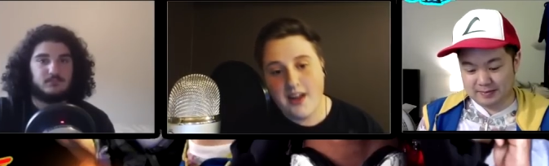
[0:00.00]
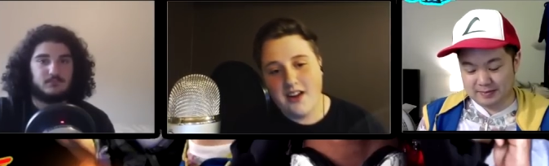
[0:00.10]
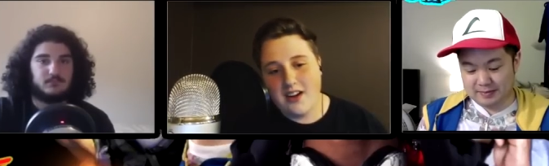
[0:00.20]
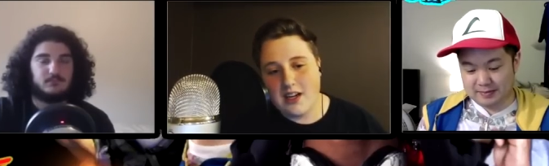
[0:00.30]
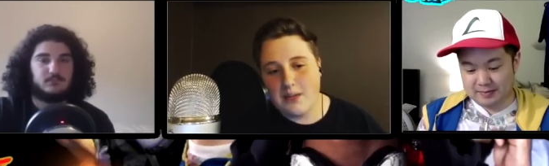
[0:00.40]

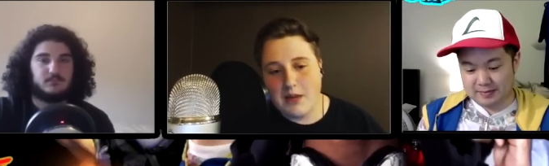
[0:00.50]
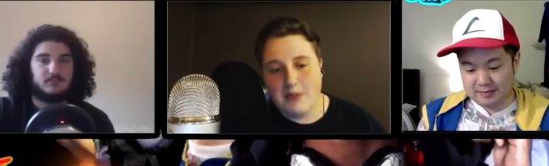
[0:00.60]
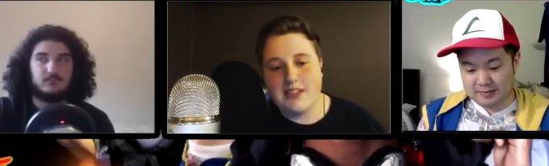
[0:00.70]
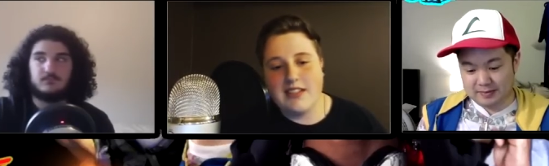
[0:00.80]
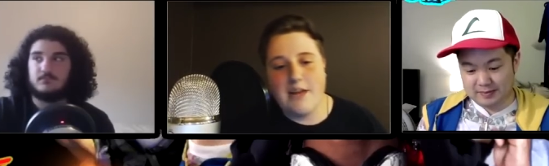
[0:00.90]
Speaker 1: You're not going to be able
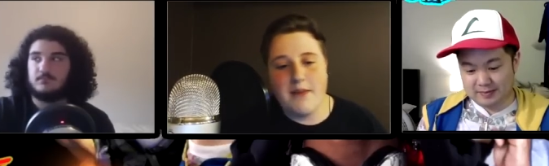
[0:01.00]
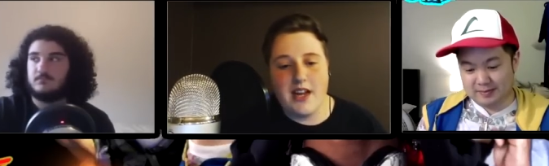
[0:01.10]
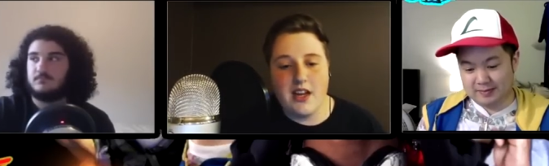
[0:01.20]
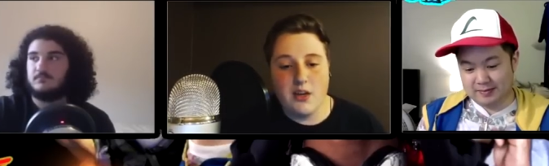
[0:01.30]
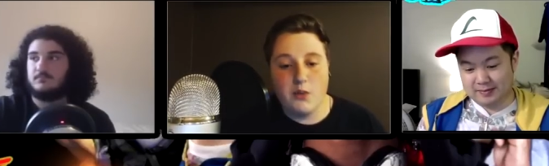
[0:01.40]
to sign
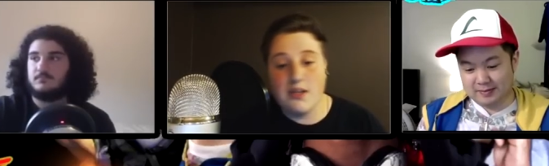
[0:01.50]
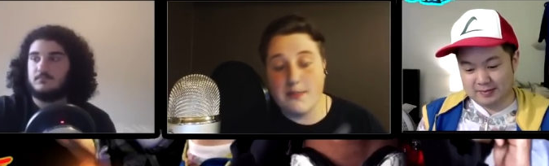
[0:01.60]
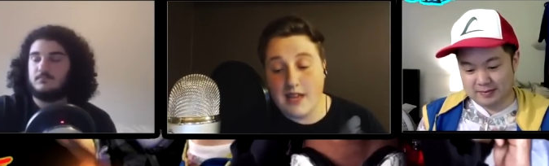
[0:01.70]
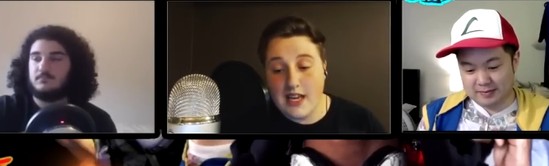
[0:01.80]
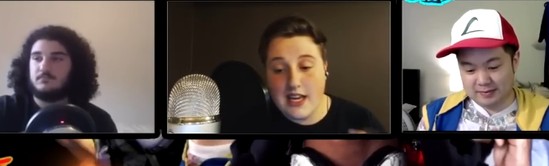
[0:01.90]
many good ones,
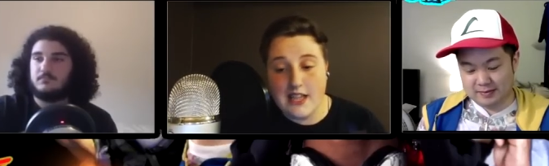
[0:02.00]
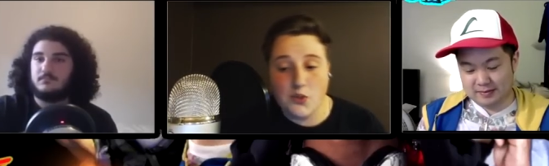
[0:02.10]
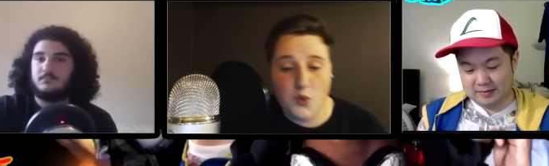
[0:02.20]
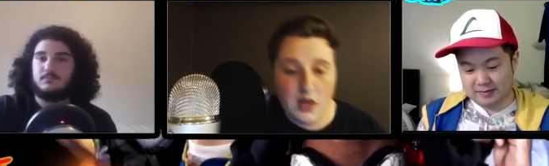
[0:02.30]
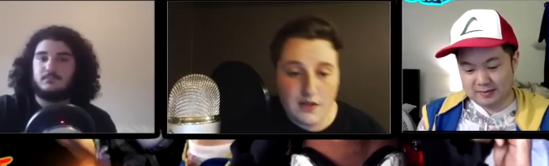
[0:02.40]
but he is
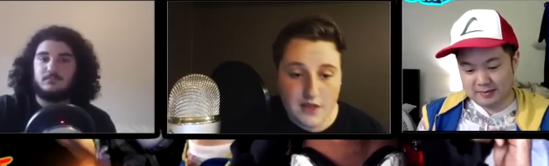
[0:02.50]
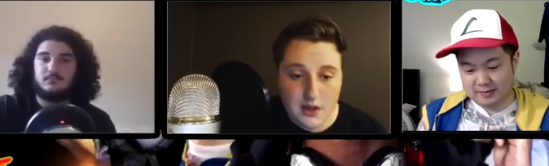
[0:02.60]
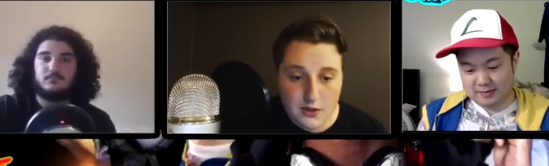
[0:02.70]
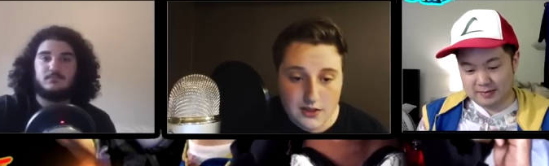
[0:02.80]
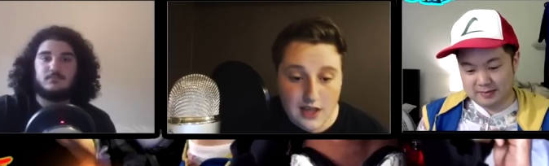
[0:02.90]
one of
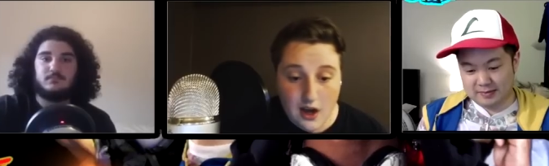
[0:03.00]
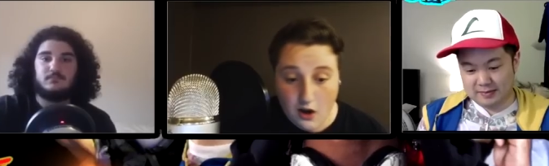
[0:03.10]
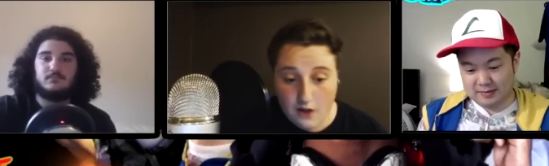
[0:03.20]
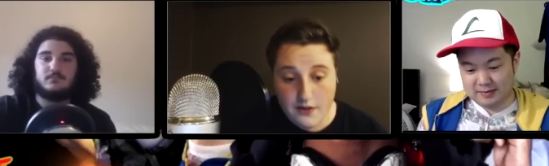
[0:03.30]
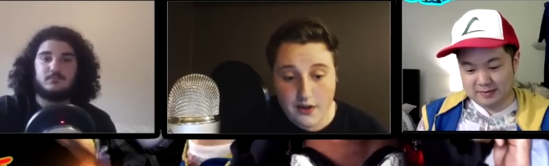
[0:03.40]
those that
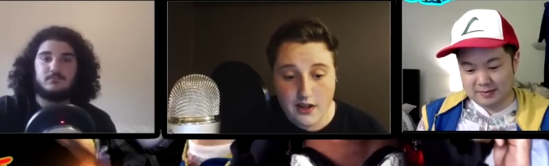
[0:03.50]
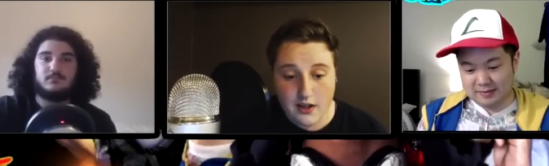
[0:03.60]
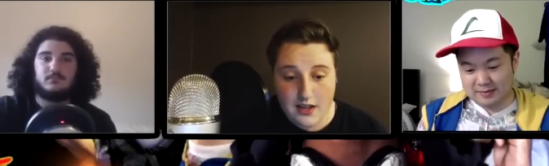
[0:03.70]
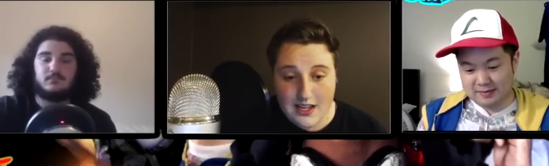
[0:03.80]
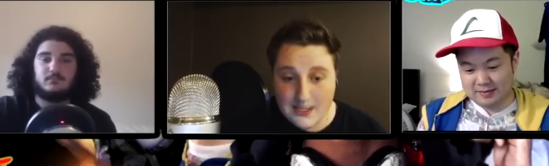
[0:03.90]
are very
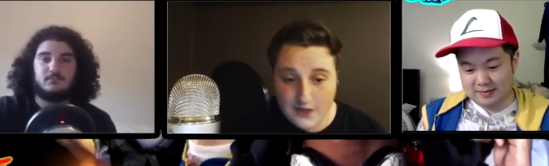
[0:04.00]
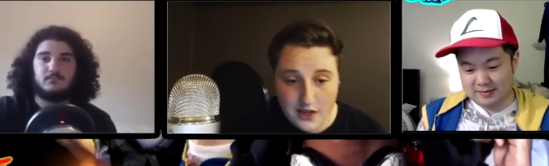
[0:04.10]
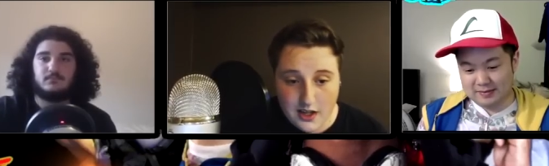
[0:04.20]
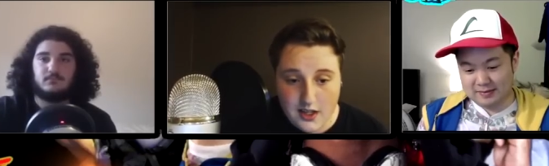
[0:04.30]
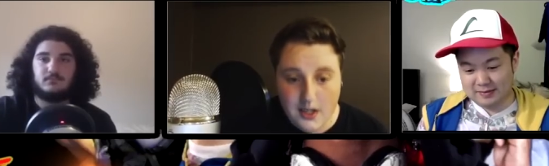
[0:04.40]
good, that is
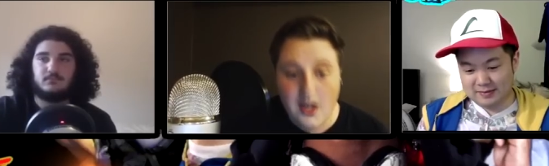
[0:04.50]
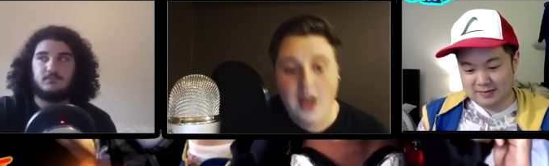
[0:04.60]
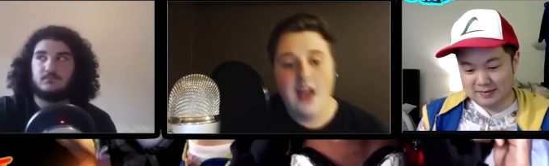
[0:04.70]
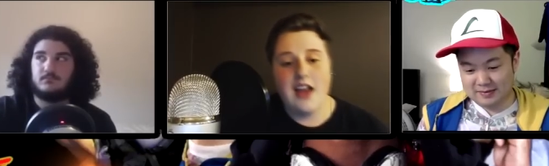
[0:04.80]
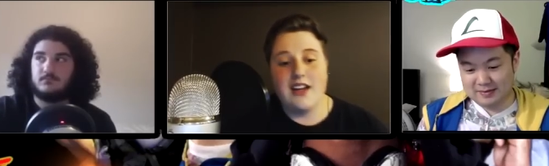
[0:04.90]
very good.
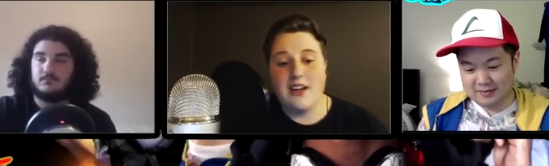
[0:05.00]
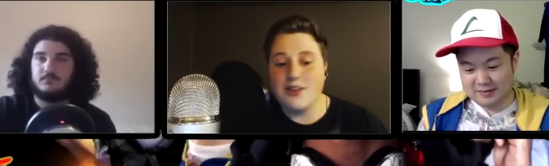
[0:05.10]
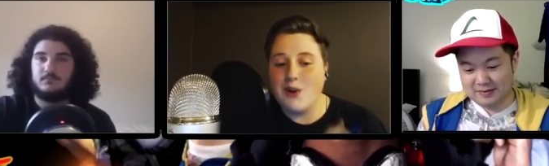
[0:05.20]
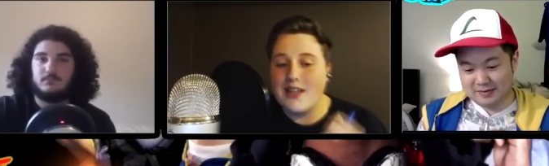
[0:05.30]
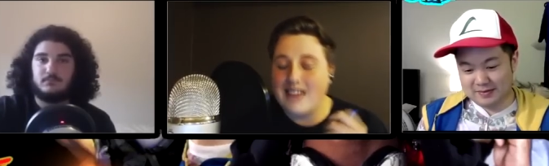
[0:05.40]
And he
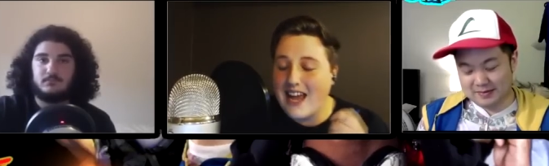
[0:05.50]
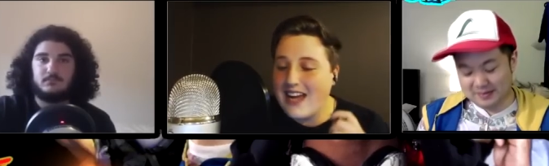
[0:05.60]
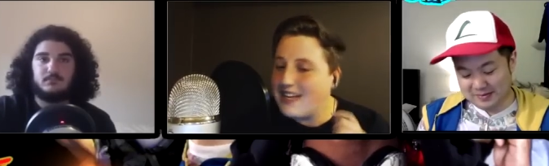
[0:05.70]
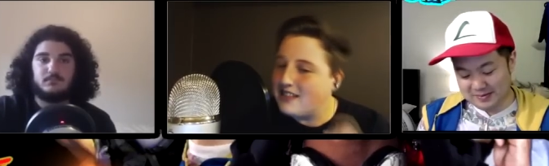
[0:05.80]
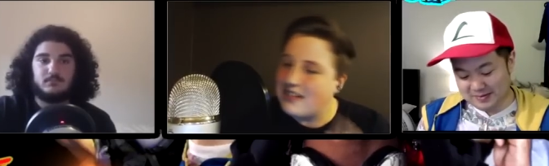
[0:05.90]
also has
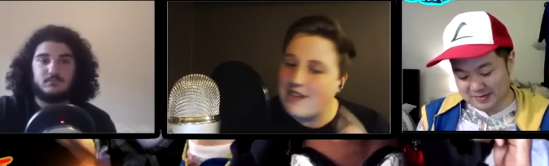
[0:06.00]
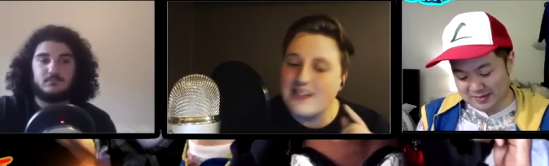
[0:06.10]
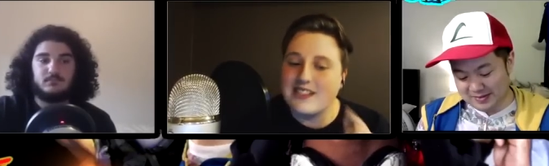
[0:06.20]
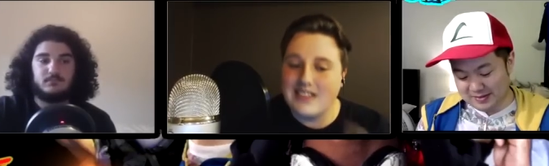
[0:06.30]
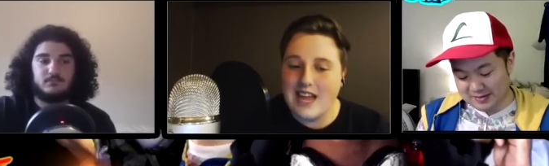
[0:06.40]

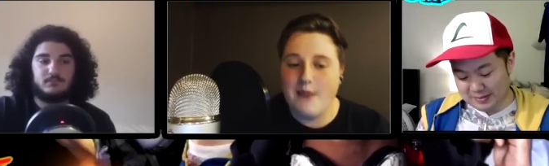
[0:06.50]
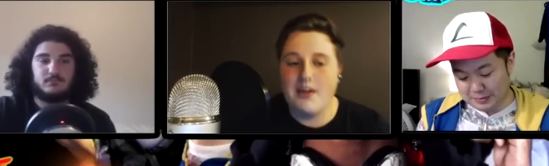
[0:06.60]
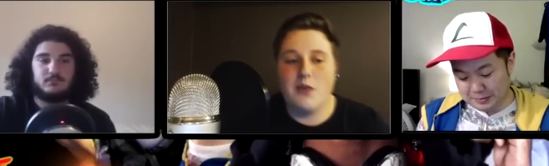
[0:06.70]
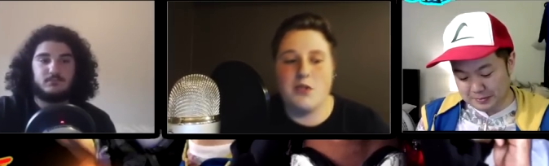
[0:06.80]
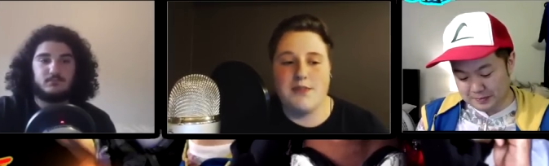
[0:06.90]
eighty-seven
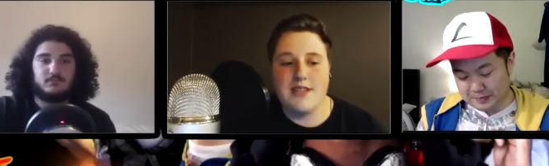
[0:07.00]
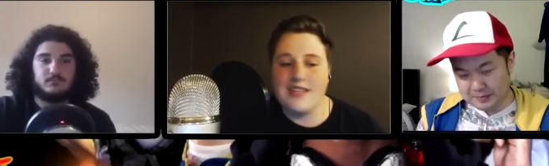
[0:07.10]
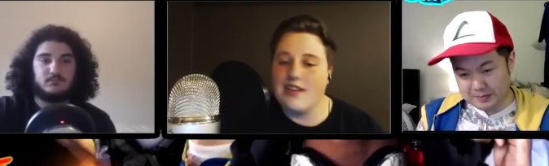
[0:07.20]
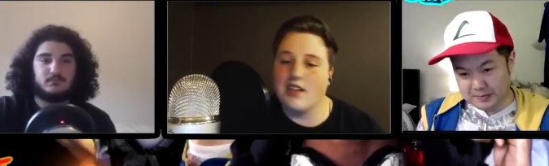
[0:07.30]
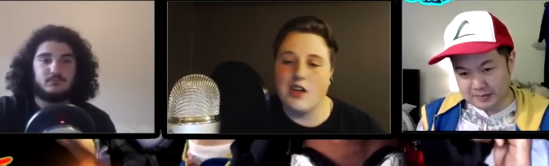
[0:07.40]
stamina, which means
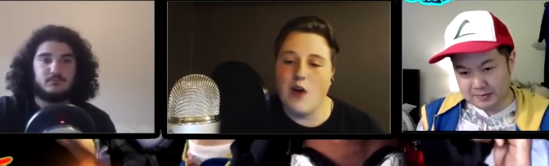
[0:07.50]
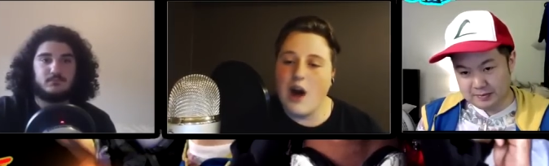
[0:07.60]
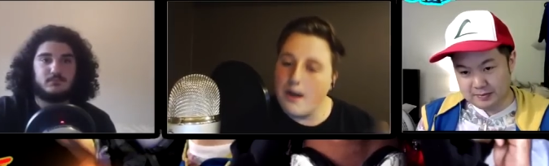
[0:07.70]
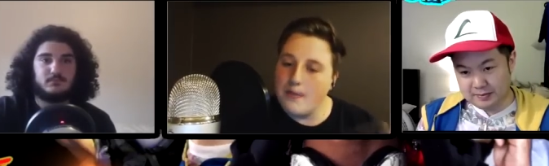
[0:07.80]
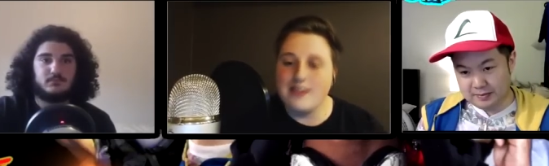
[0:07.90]
he can go
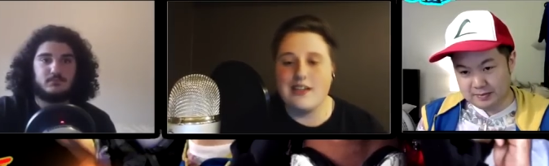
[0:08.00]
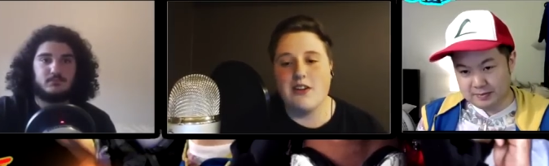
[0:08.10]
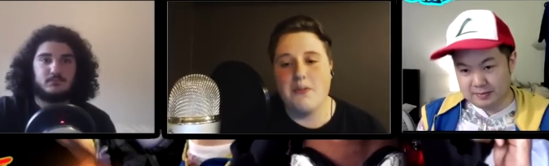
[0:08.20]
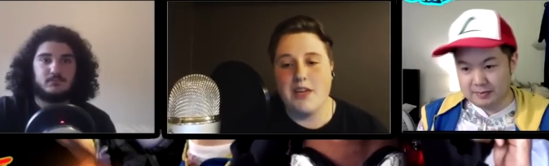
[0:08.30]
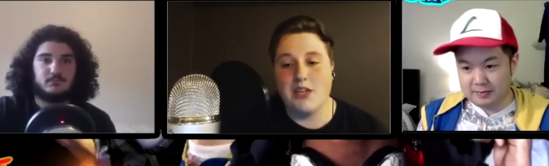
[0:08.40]
up and down
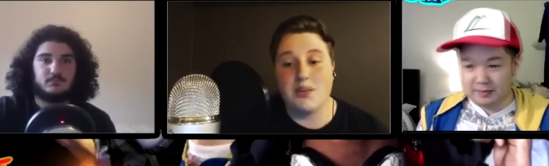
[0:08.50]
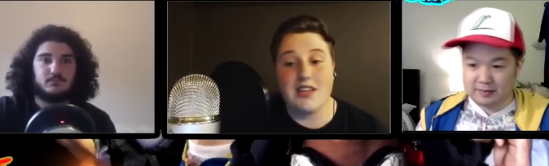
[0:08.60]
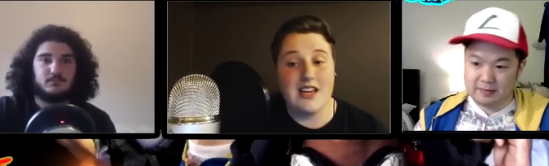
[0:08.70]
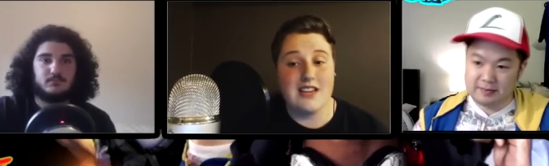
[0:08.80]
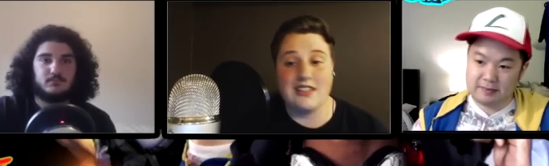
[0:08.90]
the pitch with
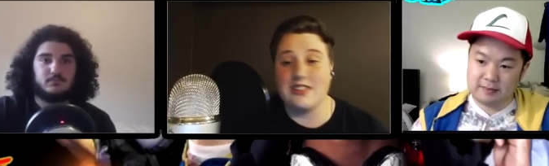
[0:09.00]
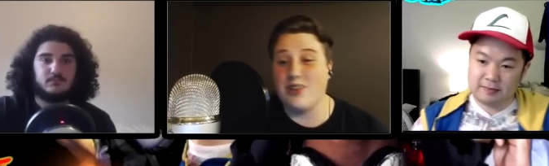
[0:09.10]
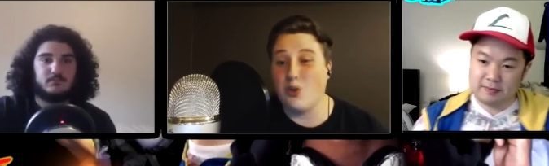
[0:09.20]
ease, has